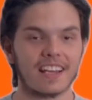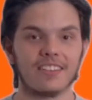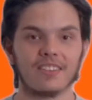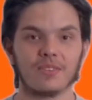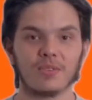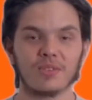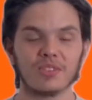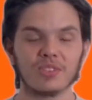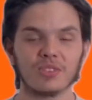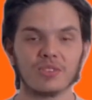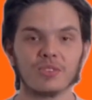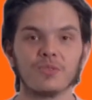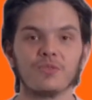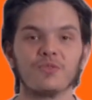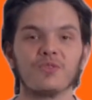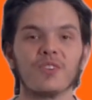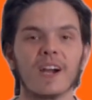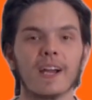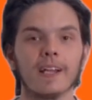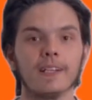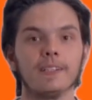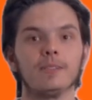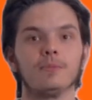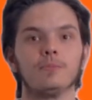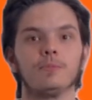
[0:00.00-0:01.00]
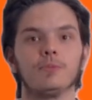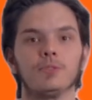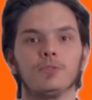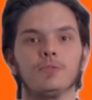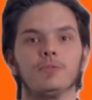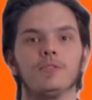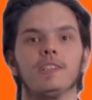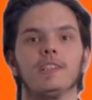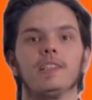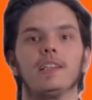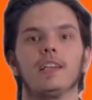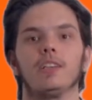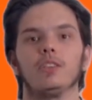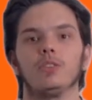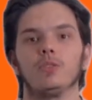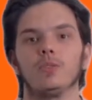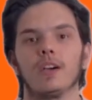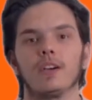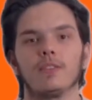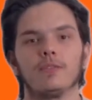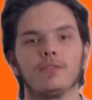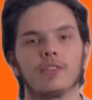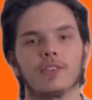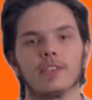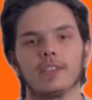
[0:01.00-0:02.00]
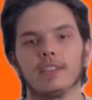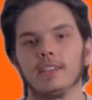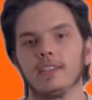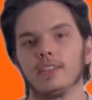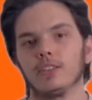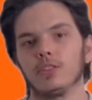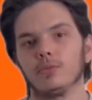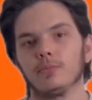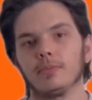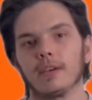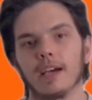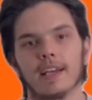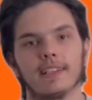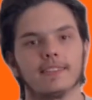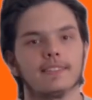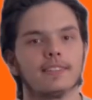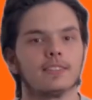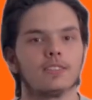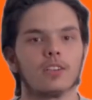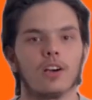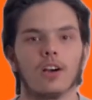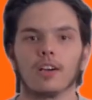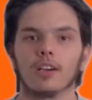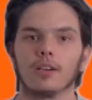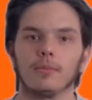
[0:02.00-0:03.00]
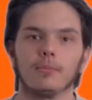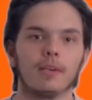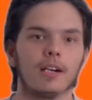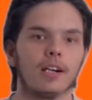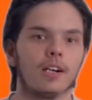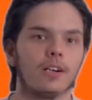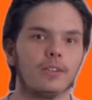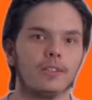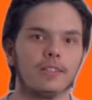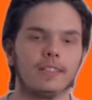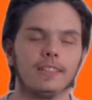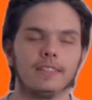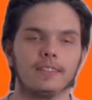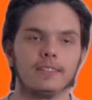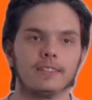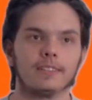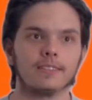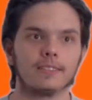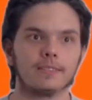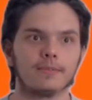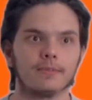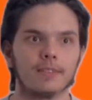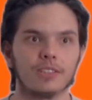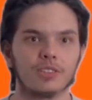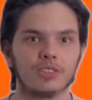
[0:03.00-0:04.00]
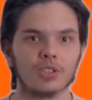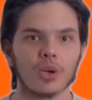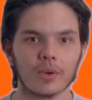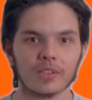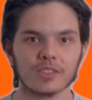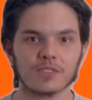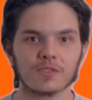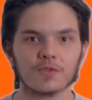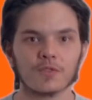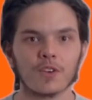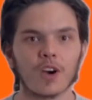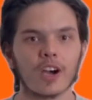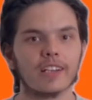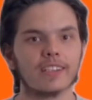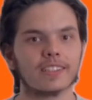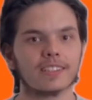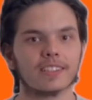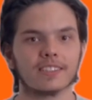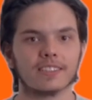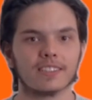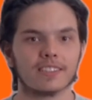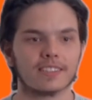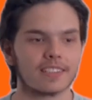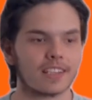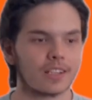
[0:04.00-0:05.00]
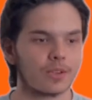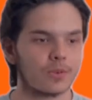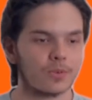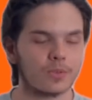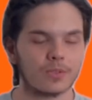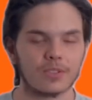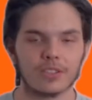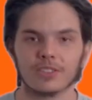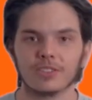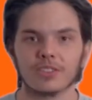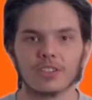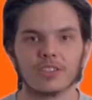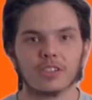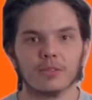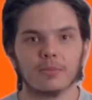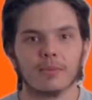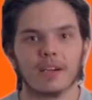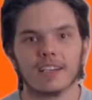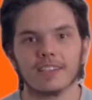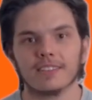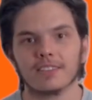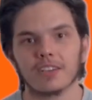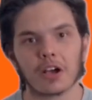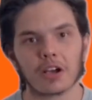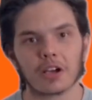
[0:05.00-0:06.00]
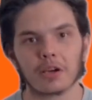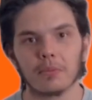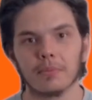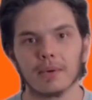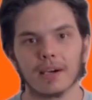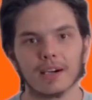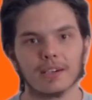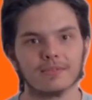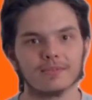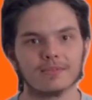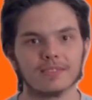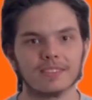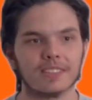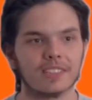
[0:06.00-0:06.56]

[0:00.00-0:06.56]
When you find a movie that you have very little bad to talk about, it's always fun, because it's like, well, there's nothing bad to talk about.